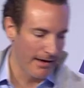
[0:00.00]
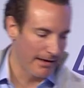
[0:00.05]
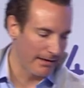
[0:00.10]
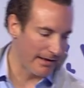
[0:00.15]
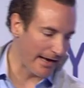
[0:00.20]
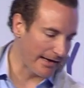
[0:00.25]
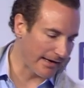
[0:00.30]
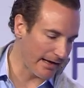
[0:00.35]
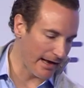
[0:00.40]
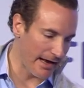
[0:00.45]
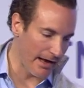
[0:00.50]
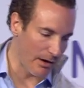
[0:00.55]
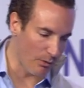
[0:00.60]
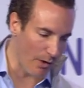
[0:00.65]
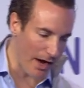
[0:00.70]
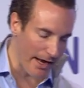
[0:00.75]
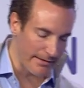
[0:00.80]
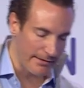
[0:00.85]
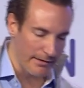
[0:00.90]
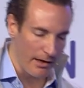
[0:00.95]
Like uh,
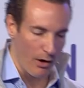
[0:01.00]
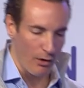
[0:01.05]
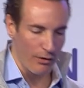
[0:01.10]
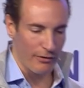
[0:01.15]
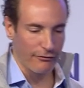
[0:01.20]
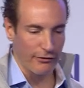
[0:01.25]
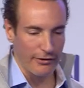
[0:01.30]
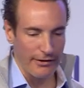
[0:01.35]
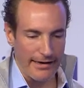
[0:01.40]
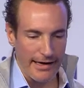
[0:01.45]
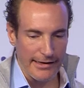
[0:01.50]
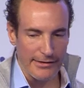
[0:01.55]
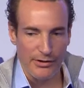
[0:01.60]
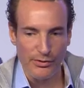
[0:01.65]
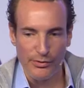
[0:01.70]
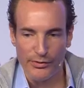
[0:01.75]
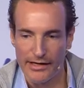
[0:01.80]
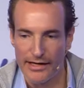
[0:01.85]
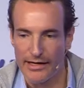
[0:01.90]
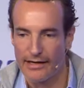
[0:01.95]
right now and for the next
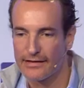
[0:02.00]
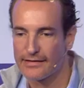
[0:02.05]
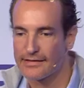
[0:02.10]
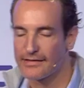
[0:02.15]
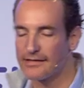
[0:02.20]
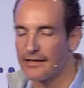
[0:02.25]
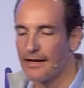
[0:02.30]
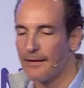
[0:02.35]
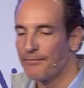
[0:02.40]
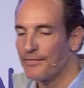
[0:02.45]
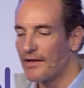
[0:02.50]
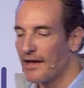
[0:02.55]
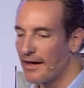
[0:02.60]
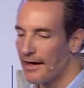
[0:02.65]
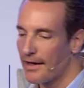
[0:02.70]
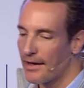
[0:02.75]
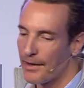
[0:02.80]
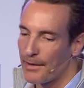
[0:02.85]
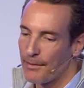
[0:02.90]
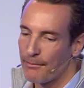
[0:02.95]
two years,
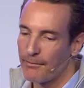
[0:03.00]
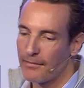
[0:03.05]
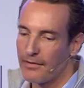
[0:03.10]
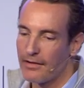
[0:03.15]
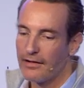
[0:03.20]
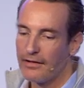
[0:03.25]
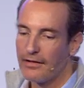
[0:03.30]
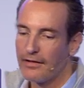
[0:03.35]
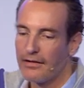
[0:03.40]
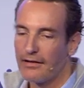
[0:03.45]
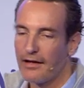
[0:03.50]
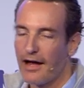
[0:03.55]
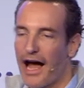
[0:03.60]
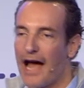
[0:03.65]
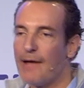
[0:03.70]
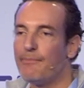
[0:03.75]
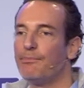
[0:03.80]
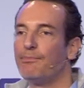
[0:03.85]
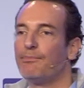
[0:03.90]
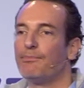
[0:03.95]
um,
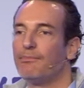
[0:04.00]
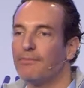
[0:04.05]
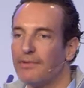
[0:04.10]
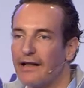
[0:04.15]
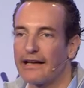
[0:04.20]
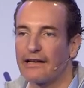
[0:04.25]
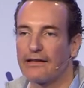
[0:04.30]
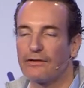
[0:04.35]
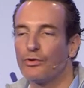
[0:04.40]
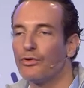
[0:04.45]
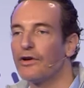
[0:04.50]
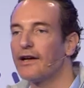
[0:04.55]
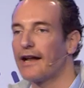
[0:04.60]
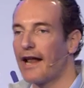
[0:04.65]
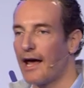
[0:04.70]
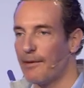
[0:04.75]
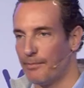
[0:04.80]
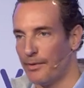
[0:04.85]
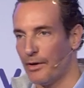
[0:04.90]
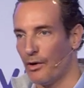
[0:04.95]
I like doing an
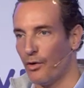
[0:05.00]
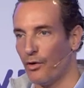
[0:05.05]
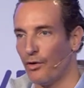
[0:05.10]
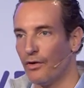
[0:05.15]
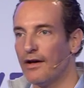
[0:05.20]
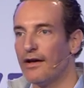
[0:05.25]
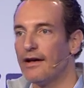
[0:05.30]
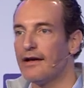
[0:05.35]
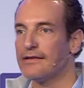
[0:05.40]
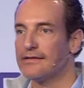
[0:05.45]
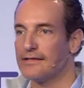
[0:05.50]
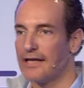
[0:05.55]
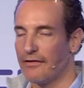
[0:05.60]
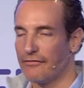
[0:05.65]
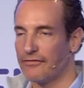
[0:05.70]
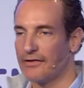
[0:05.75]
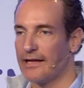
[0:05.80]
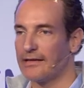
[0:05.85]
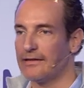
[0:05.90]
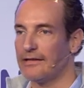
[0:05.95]
IPO is
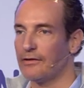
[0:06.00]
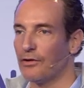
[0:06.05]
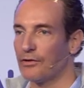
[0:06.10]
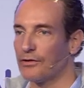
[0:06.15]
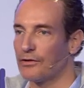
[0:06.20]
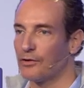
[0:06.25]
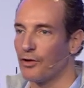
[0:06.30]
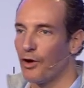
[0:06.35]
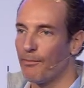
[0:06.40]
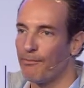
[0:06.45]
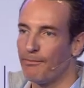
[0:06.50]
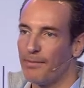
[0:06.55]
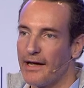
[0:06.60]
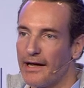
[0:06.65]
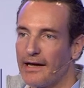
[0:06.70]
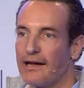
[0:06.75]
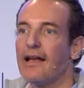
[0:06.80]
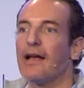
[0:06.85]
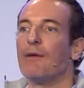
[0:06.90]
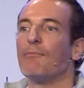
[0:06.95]
definitely not the
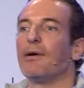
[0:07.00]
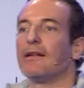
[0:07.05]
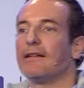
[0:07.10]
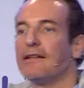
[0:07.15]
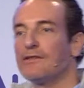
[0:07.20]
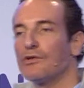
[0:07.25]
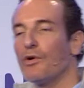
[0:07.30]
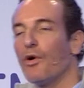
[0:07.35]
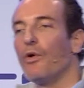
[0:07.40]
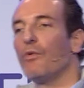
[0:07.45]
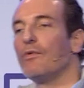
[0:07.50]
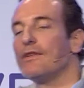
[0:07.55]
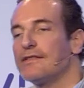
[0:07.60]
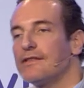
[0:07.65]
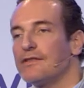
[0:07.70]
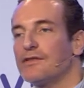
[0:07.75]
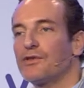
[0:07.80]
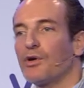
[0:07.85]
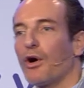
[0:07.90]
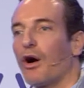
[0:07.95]
topic, but it's always the
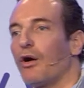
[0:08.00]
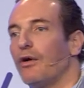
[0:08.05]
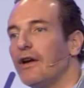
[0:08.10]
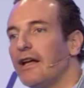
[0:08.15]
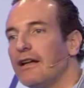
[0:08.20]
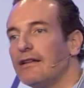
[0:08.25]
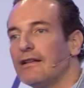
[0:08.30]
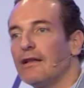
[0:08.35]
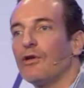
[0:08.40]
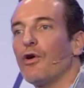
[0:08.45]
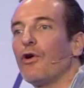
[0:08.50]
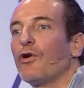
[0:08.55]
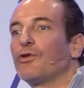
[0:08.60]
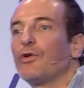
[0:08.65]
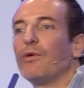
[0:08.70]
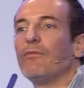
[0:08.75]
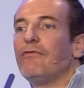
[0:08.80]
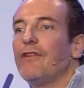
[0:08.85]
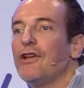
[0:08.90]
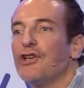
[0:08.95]
story, the
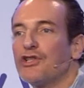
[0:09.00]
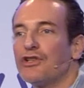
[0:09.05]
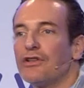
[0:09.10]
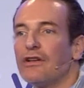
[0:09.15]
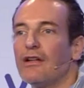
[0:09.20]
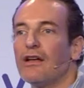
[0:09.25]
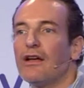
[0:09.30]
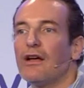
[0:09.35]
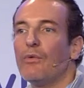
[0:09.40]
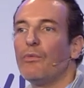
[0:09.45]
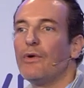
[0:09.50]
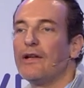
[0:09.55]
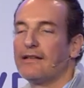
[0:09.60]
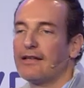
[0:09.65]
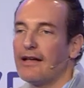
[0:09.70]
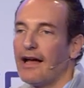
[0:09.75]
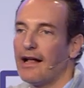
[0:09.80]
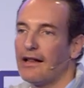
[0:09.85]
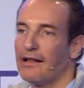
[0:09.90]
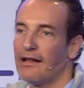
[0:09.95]
long-term vision we
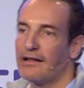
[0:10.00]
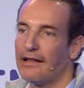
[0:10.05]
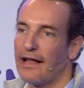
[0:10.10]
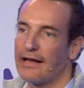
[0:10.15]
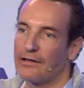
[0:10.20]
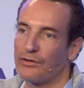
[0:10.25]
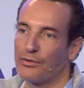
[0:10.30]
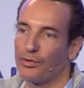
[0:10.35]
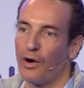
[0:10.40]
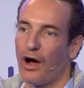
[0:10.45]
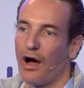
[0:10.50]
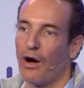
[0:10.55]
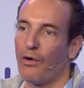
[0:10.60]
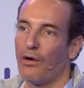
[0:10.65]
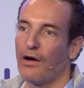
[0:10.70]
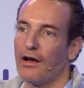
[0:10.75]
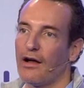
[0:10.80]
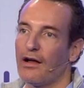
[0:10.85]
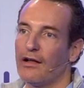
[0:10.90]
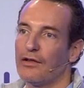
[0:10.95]
tell like to
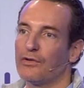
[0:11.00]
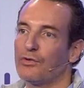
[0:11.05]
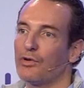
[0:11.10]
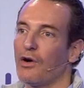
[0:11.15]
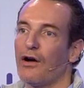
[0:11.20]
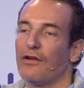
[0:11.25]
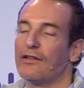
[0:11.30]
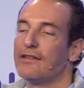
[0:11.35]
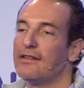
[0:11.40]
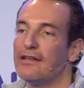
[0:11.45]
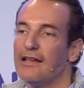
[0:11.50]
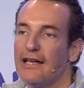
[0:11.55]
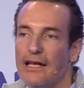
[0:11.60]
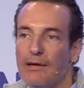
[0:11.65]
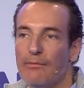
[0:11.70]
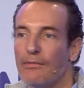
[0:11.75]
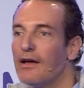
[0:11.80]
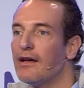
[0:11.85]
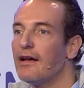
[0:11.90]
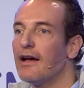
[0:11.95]
our to our
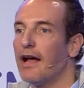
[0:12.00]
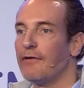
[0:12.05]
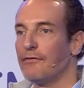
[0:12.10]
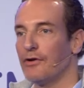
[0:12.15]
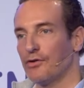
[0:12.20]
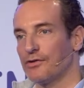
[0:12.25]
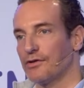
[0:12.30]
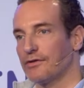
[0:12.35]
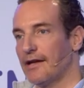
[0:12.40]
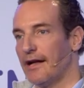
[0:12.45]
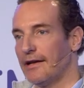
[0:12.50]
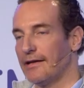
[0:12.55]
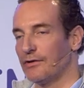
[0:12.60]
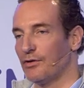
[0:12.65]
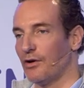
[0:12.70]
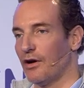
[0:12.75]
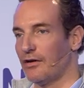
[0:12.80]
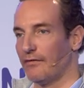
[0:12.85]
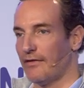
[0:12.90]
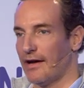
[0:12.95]
team, and we're also telling to
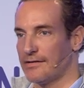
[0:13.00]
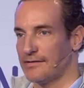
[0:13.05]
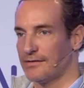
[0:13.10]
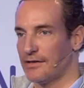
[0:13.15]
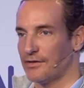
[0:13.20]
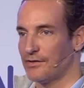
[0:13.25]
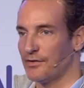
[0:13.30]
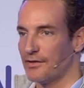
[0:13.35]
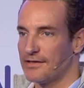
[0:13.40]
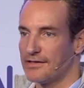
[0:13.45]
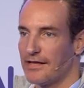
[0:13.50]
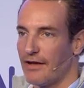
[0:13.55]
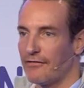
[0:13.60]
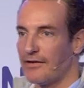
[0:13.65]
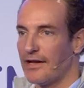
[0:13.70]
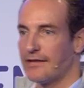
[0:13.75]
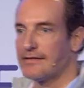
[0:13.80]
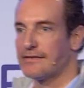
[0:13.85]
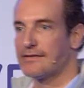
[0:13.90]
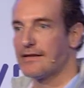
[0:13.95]
our investors. So it's
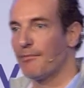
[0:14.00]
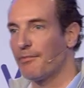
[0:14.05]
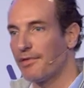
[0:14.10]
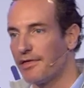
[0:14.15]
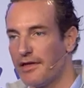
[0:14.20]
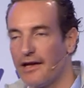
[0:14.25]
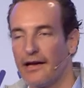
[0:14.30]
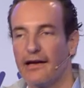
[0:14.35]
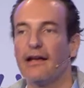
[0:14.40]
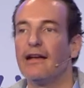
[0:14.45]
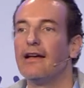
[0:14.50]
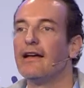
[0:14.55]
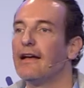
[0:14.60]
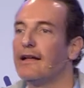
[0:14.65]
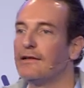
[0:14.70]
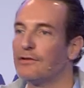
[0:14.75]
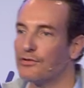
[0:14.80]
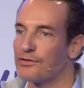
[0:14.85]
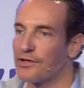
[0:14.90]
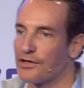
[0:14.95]
definitely something
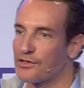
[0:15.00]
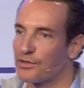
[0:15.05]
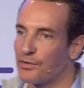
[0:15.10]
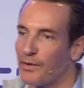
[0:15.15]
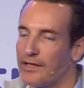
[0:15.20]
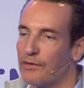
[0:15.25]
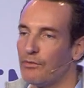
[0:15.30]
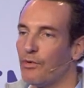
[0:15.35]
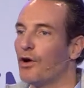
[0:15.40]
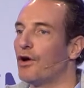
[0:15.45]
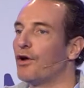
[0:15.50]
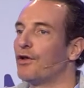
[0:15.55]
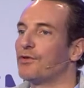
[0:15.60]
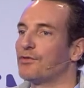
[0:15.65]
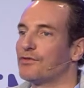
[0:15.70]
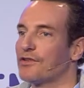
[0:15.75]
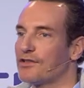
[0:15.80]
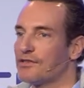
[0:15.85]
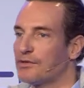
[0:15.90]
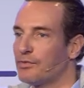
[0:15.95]
in 2021,
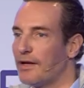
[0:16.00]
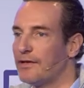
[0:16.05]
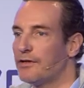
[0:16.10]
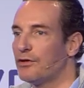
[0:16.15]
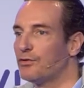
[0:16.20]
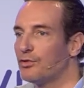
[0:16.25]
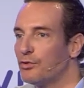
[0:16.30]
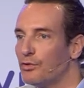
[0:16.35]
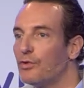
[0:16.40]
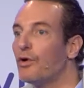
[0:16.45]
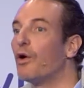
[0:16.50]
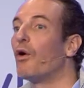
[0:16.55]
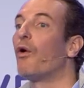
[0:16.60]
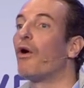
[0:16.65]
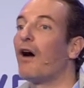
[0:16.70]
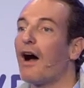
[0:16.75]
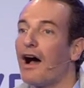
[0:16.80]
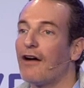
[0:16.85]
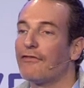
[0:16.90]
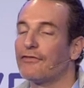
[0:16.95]
2022,
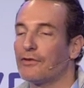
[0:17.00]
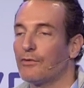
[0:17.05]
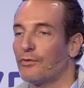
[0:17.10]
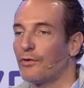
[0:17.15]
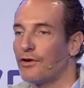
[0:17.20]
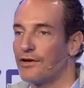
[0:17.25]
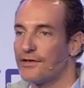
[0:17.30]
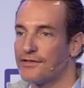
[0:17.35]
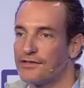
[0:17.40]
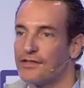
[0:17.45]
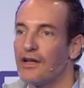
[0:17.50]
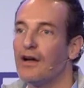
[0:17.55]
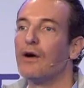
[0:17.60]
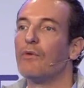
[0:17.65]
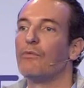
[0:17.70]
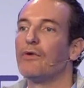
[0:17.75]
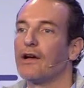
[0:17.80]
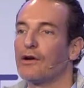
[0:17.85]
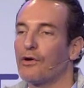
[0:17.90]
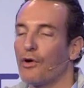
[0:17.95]
or afterwards
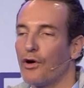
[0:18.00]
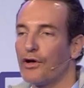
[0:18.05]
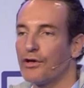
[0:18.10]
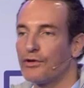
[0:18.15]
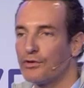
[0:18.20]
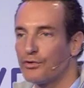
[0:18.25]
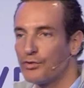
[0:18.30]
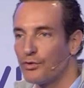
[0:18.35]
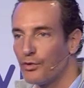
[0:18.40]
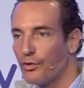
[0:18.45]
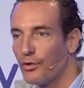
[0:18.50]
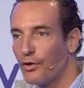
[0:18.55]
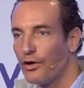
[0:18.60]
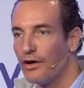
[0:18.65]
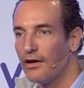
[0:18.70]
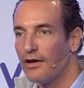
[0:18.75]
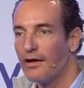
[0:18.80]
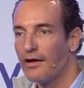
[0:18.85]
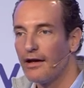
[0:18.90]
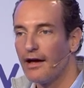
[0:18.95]
we are going to
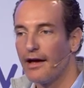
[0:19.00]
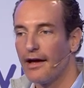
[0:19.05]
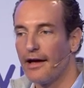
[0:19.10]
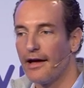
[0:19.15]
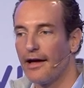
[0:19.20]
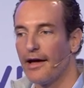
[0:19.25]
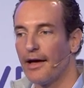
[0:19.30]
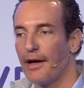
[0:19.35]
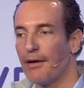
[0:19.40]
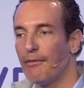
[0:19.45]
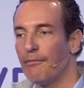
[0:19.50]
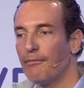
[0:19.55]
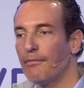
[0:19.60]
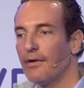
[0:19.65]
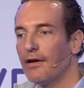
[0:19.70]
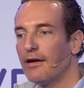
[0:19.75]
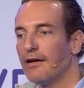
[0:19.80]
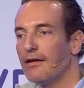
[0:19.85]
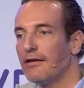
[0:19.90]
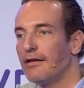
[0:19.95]
um,
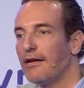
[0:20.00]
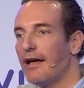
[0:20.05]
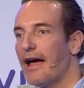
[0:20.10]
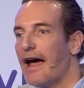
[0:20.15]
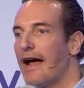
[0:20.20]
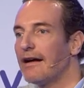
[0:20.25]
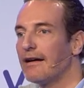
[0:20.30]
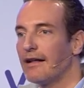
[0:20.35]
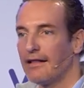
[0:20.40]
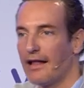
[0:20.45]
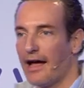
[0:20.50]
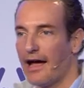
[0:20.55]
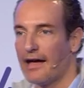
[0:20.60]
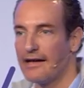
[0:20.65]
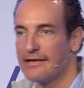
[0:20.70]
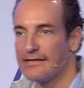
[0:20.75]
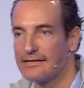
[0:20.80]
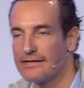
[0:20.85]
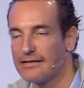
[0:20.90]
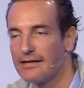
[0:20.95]

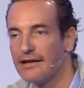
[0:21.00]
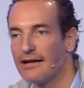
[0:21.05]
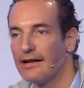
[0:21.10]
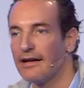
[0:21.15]
analyze.